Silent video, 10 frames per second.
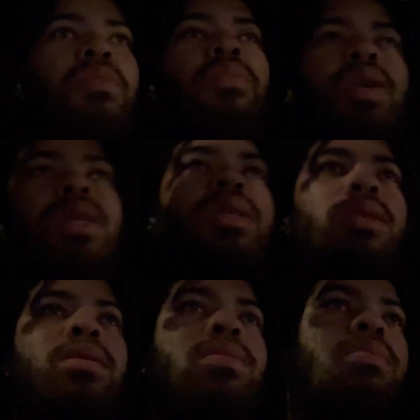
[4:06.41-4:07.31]
what
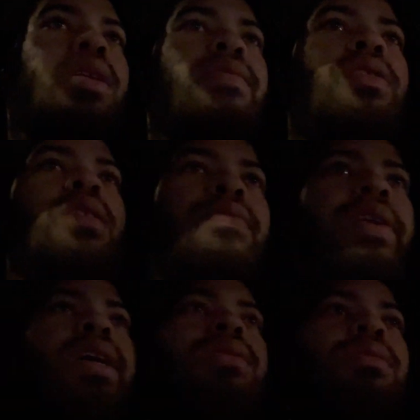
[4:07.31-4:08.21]
it's giving off
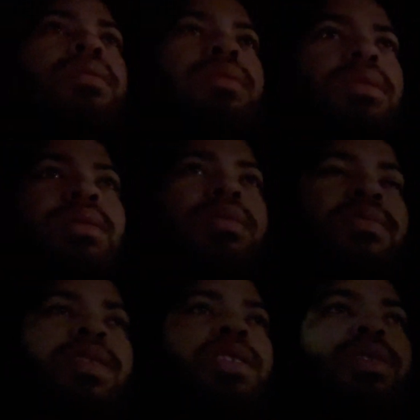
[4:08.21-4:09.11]
as
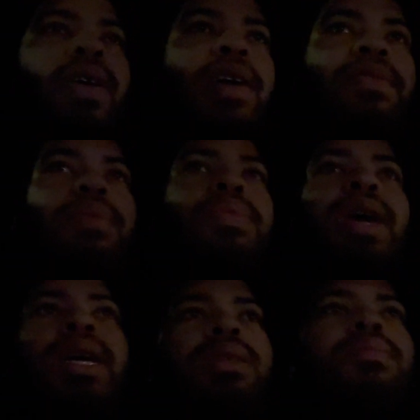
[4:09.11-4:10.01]
really don't have any
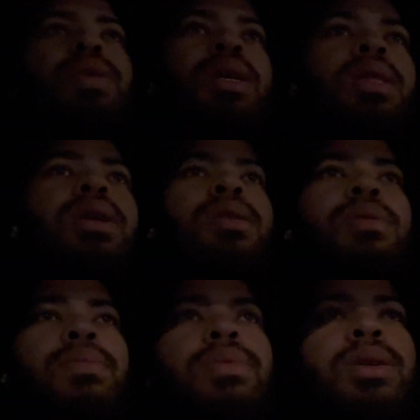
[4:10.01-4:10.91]
plans to be in
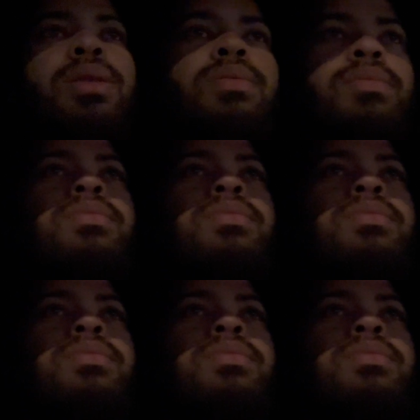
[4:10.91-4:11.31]
there but